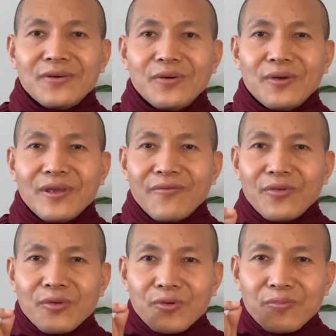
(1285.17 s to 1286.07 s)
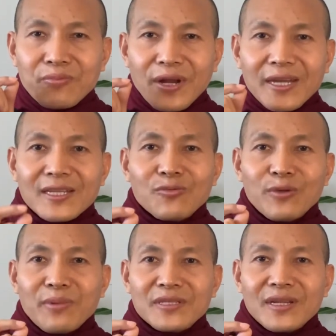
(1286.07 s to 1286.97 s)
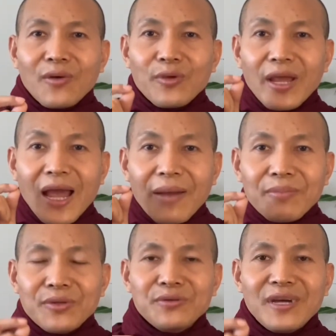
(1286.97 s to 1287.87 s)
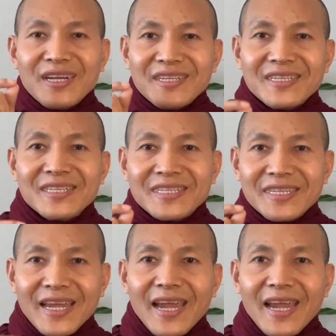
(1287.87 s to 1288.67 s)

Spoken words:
if you practice Vipassana, we have to understand